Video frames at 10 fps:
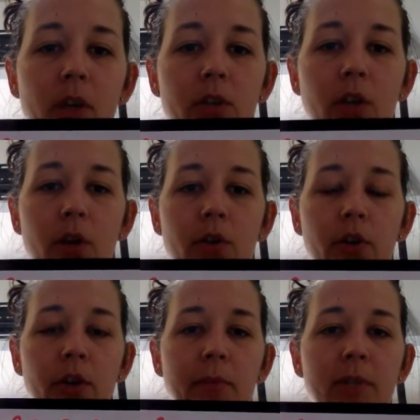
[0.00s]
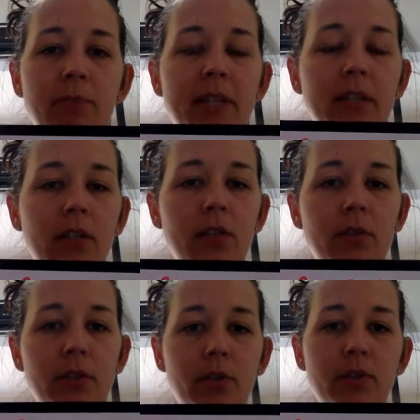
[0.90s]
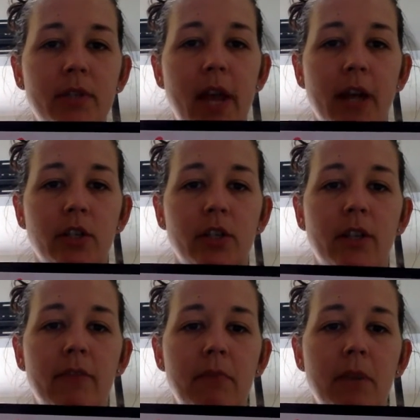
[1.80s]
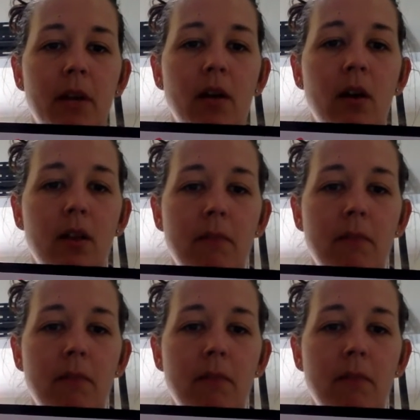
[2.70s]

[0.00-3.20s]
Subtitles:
So you're going to be basically doing 2 snatches every minute on